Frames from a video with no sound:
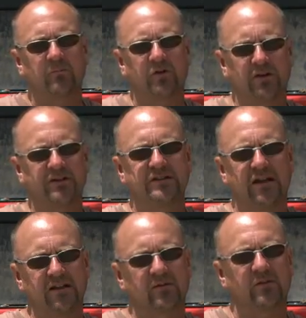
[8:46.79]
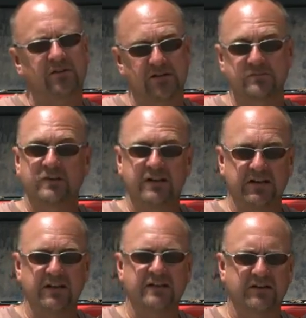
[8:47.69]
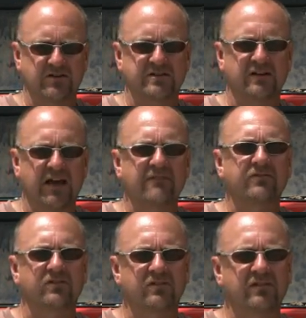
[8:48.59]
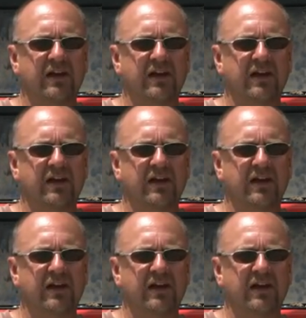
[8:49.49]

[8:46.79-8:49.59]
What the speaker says: putting it together because we didn't get there till after